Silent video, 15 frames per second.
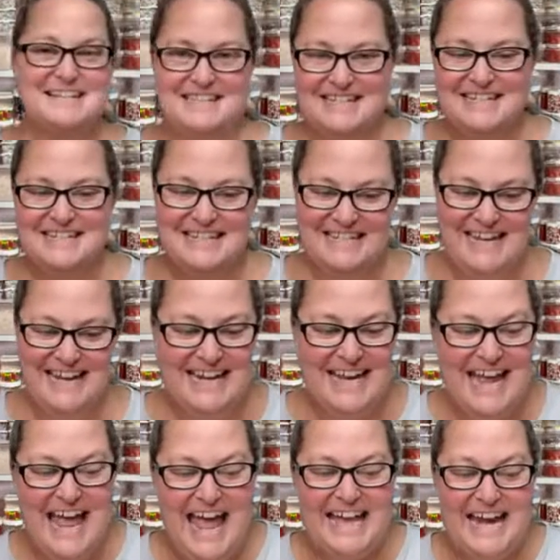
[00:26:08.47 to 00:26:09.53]
it today
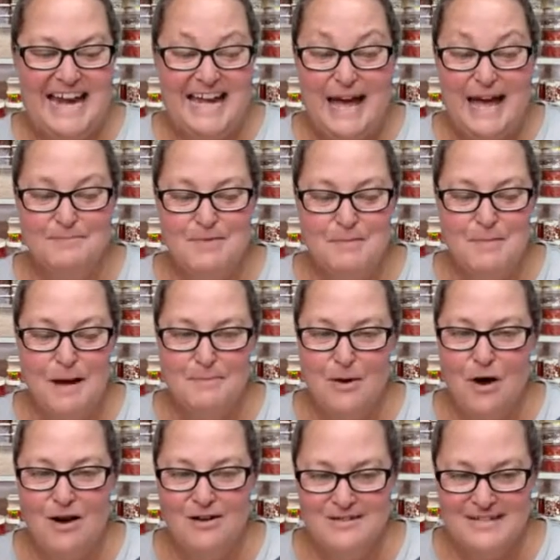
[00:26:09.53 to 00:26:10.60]
and I kept them up
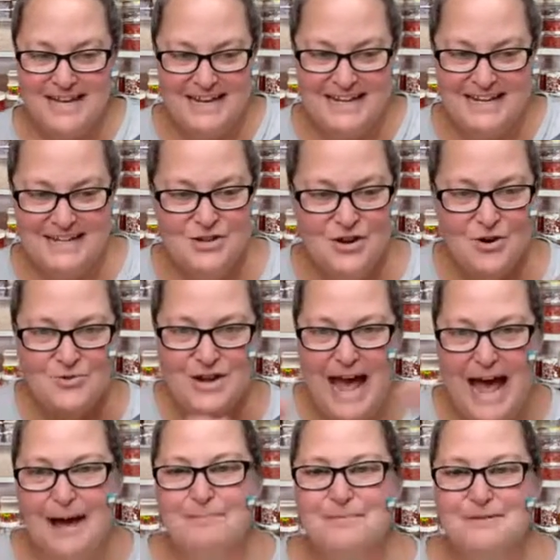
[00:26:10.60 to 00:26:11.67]
all day. No
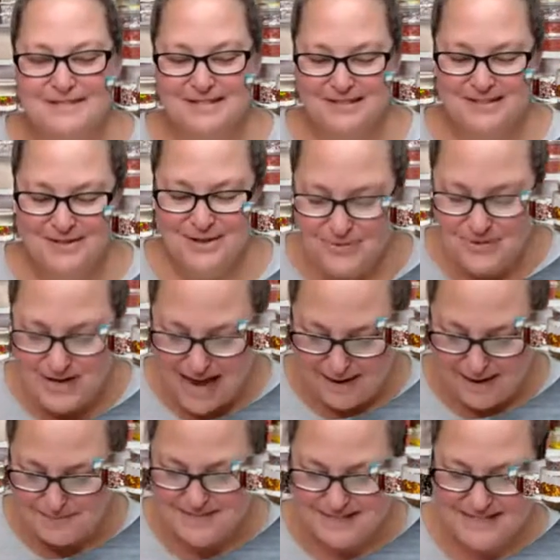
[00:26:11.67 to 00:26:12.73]
naps. Cause